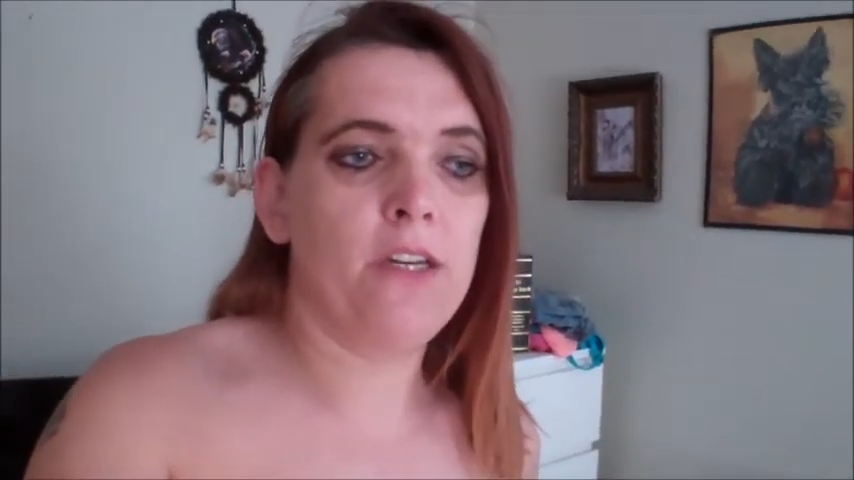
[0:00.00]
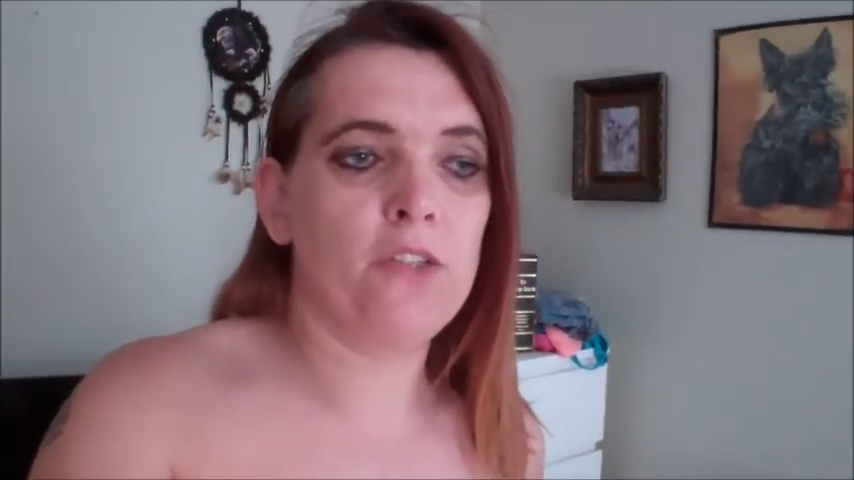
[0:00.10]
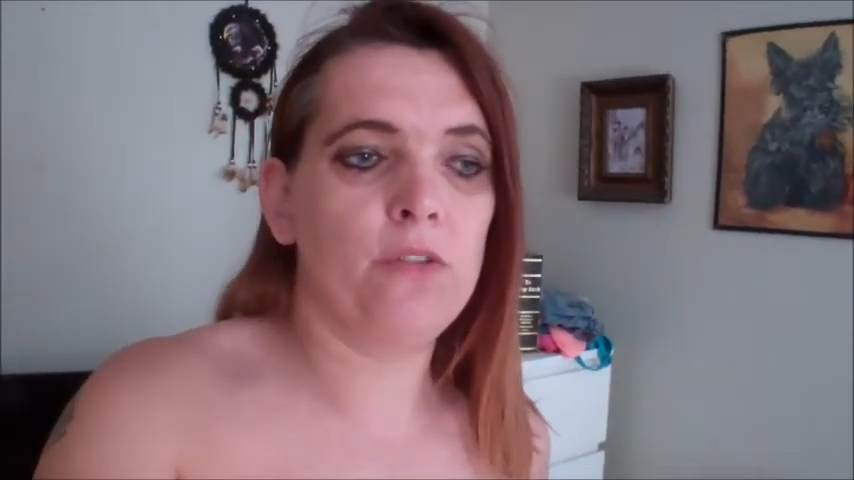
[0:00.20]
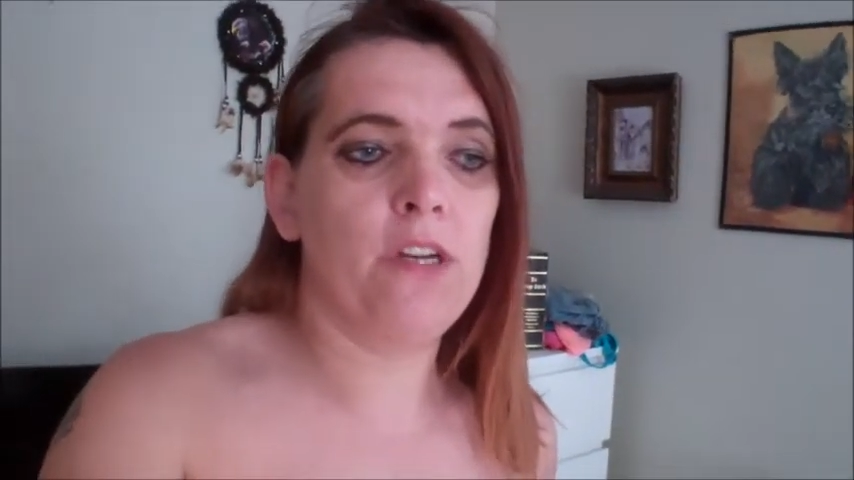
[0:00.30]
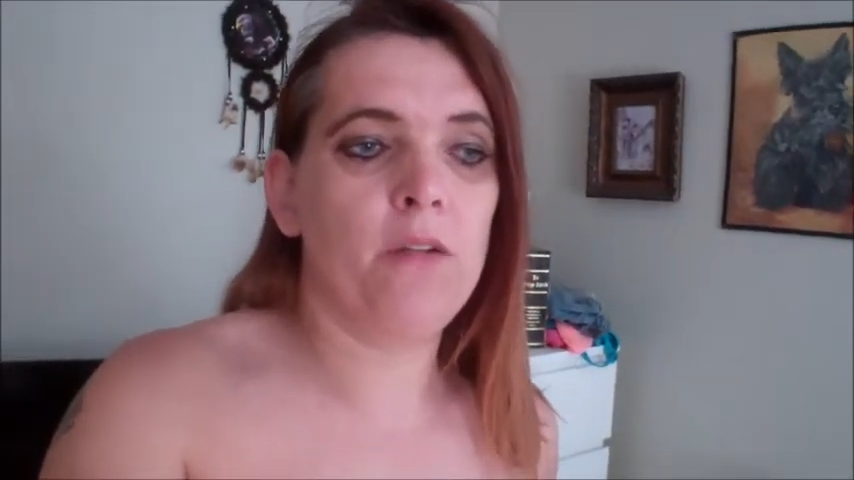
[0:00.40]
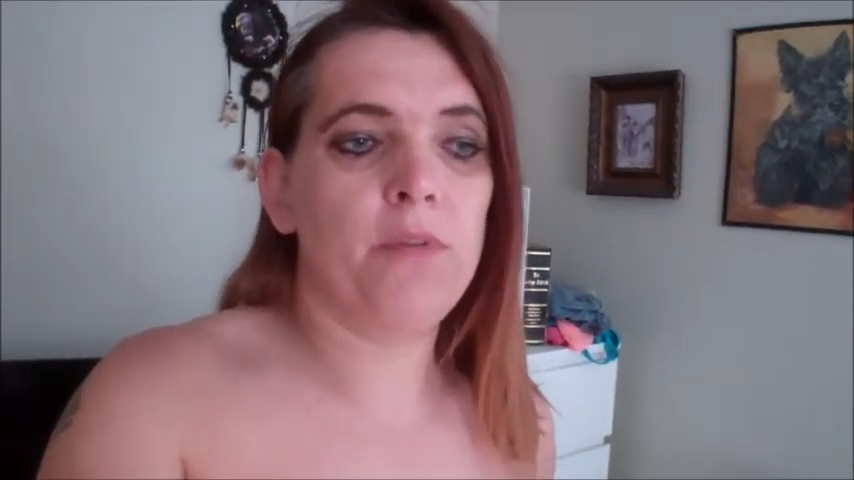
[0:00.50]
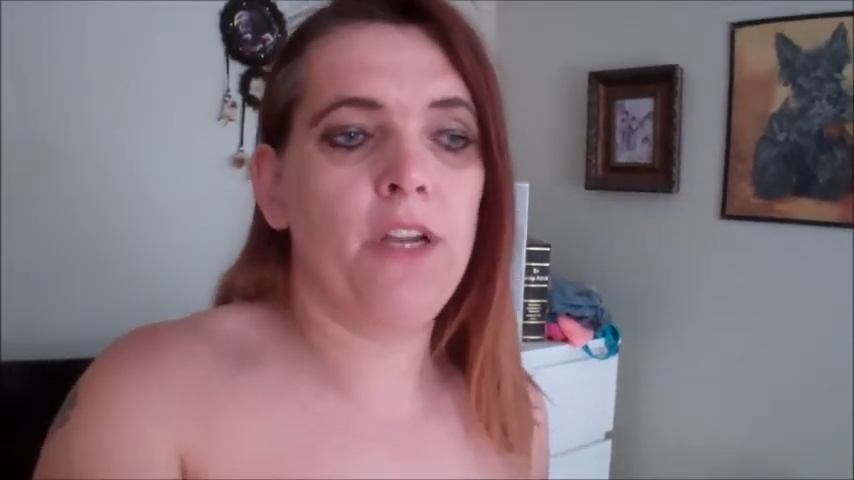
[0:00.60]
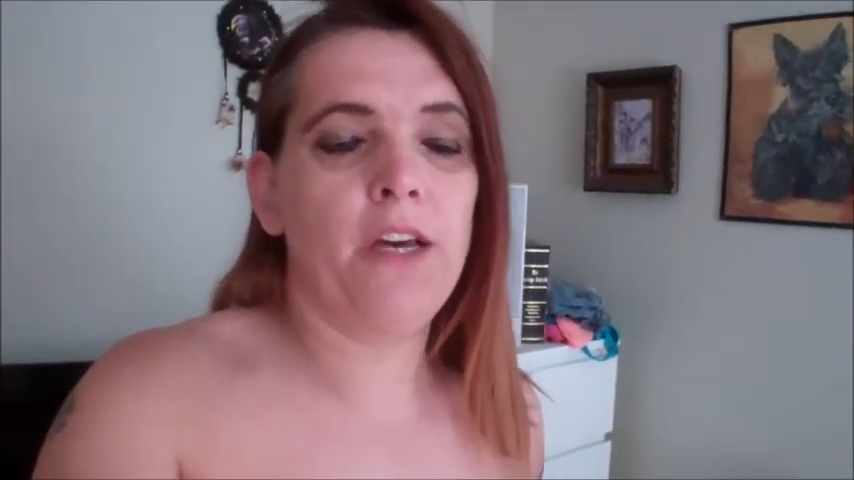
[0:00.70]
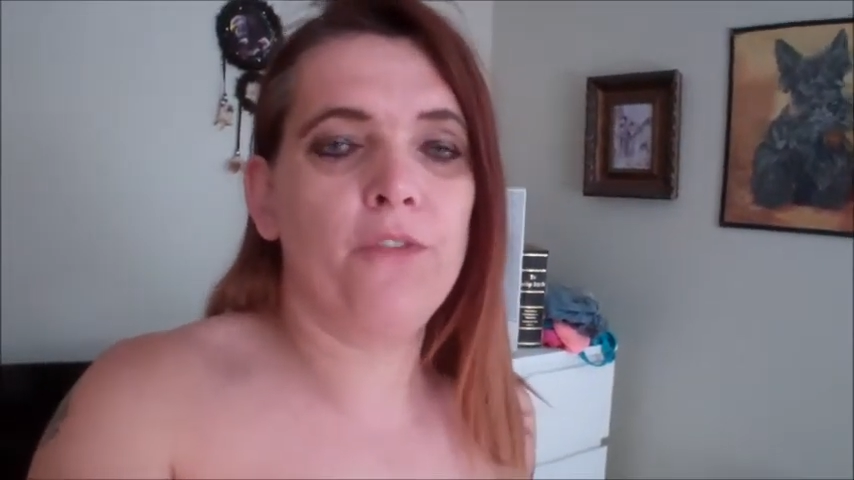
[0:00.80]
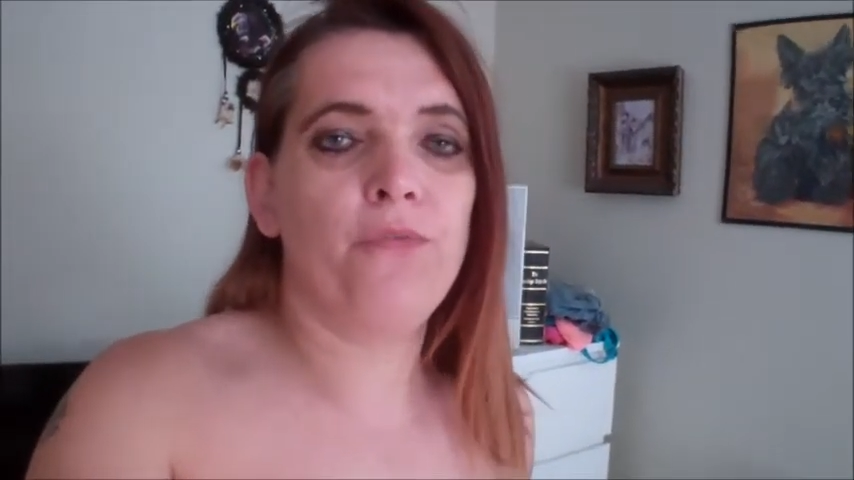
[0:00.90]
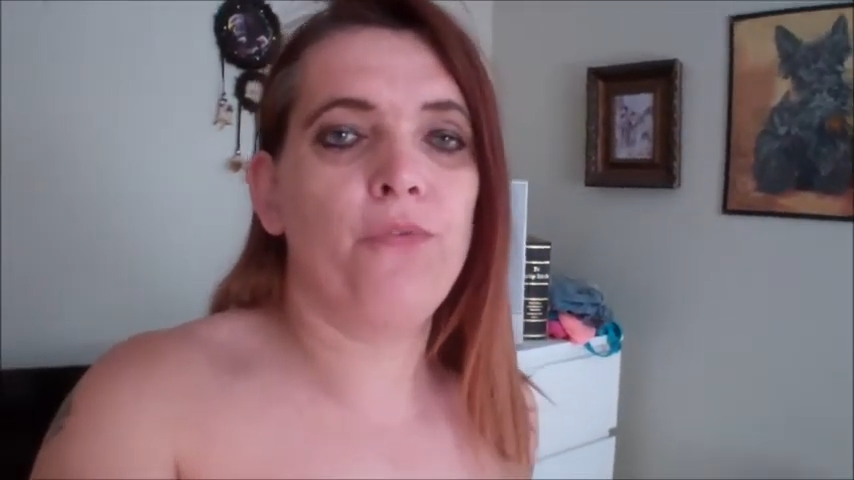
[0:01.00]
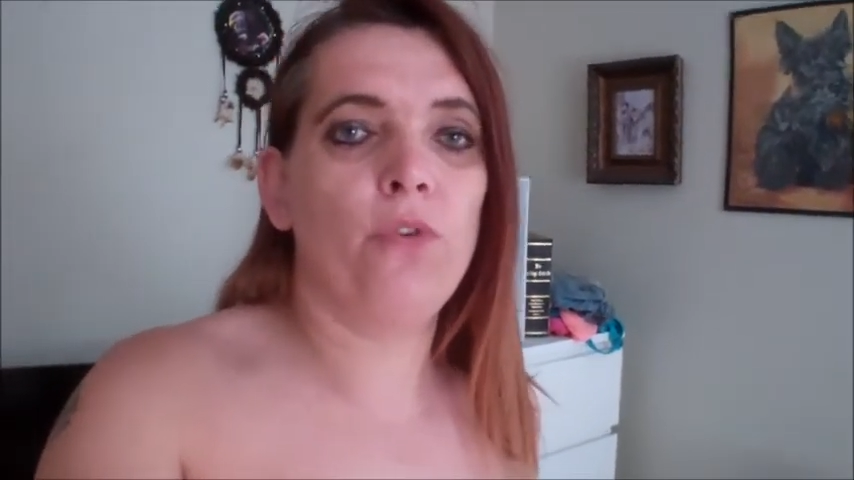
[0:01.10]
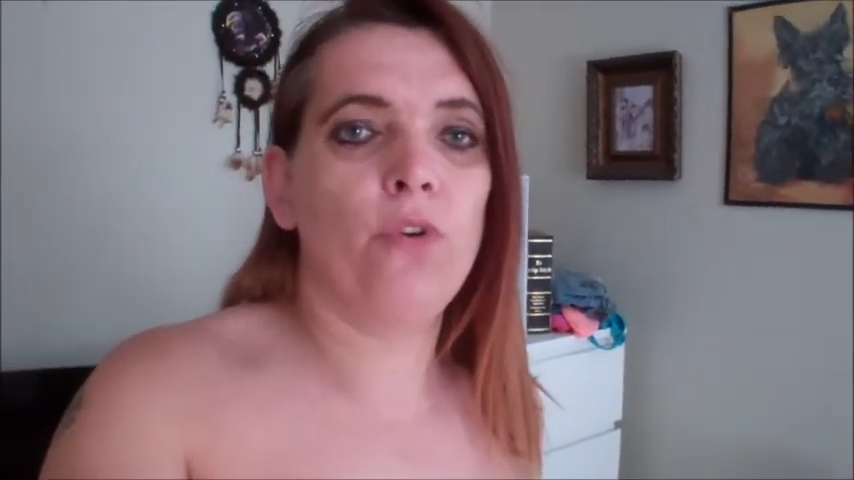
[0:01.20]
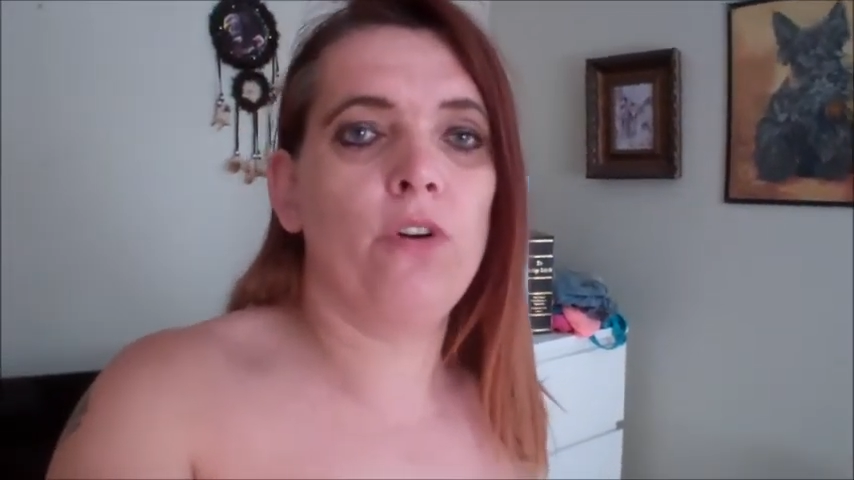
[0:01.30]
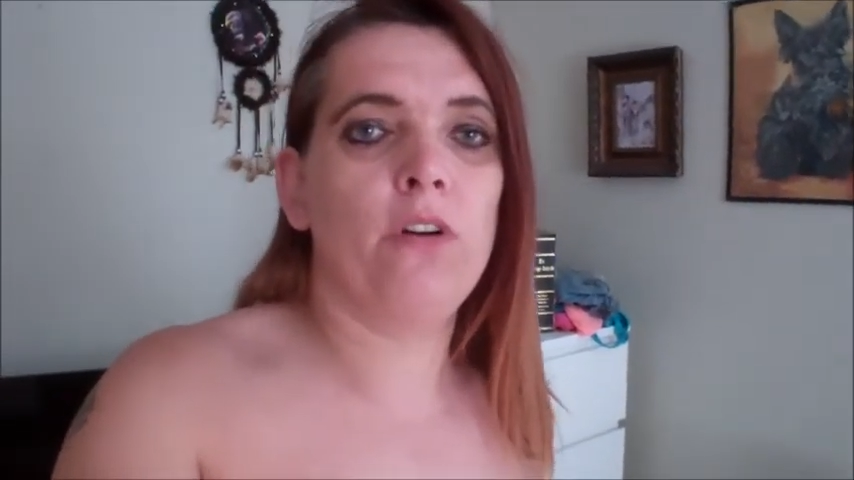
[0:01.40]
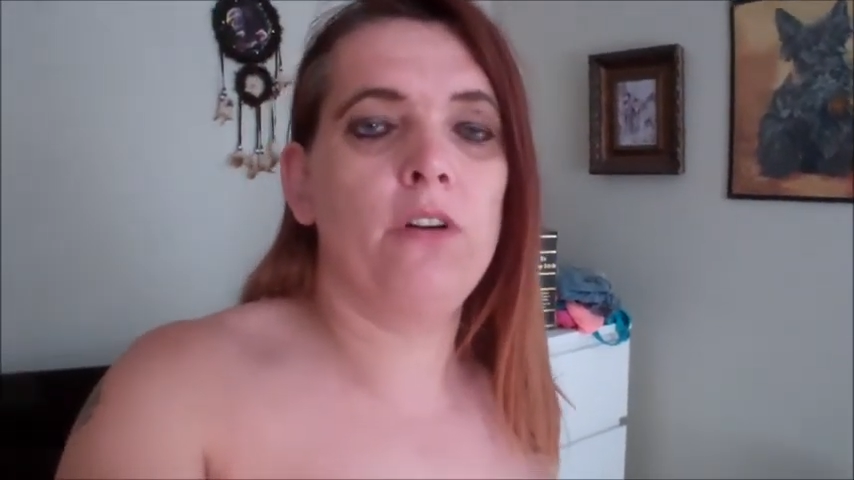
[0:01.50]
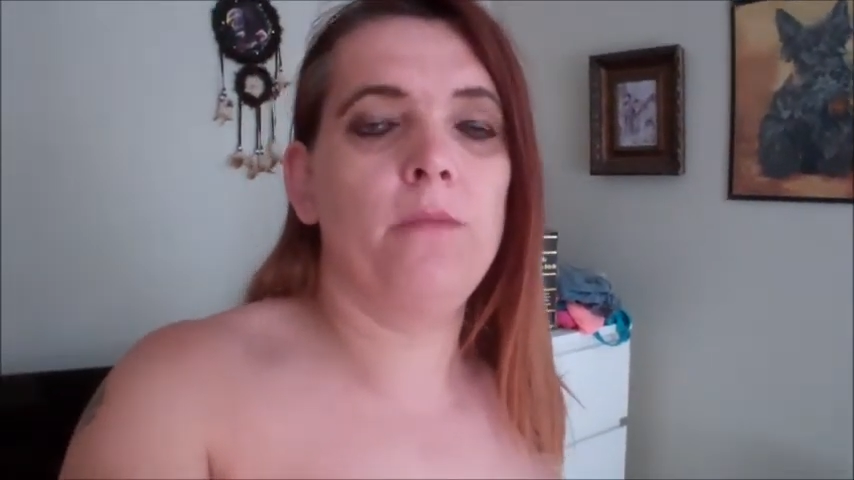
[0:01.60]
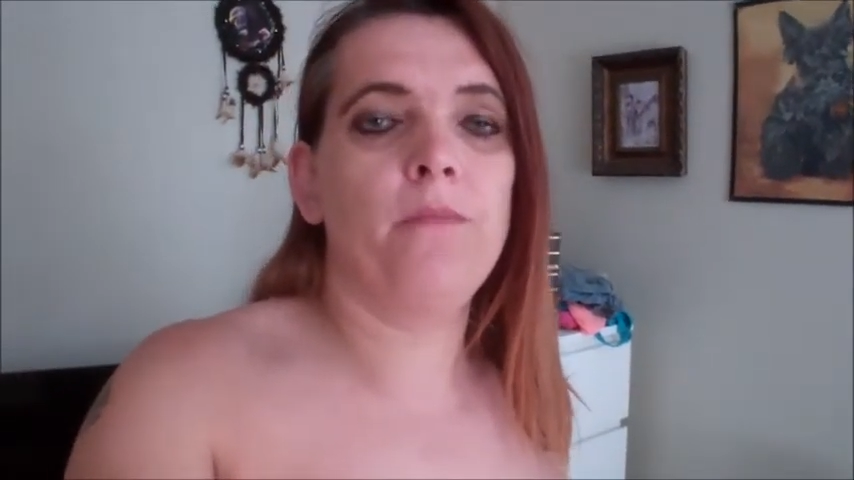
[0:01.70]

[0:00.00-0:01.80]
so that'll be like four,